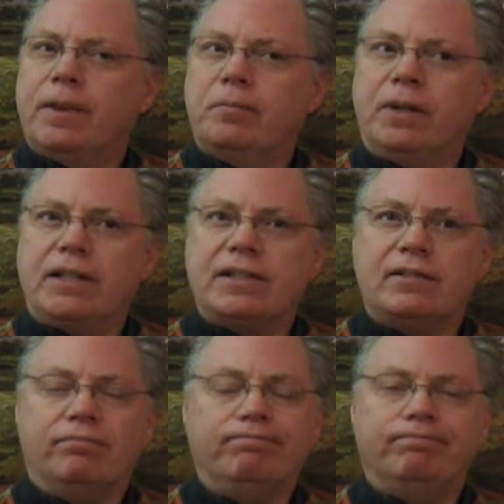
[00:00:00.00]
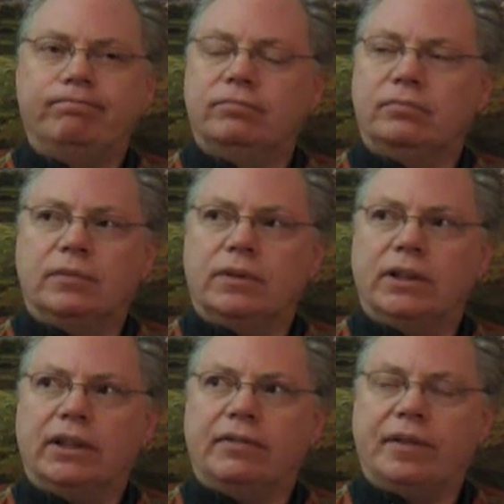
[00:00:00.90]
but it's
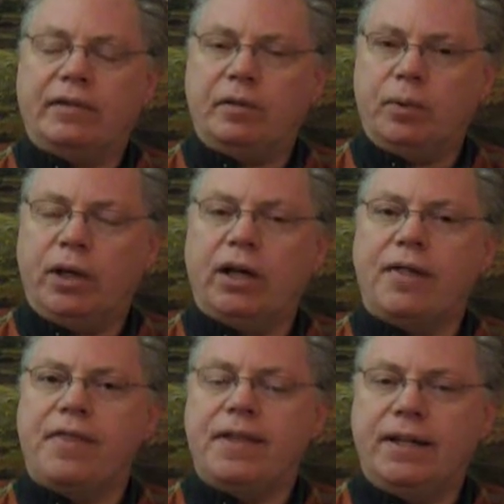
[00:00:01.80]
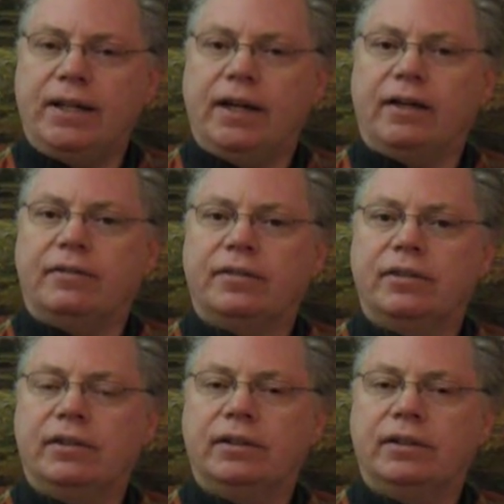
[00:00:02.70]
if you put it on thin enough,